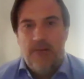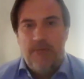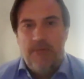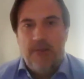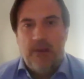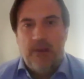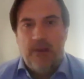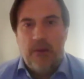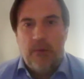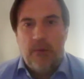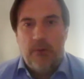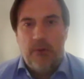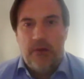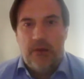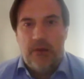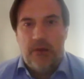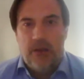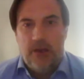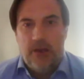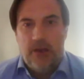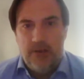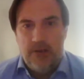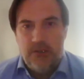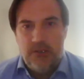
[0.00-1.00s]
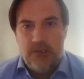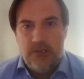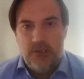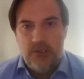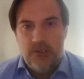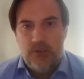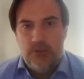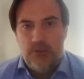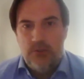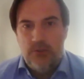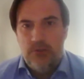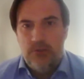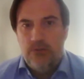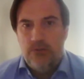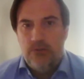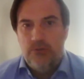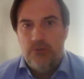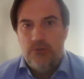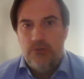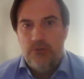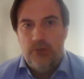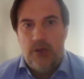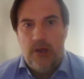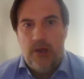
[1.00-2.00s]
Think about the Kurdish issue,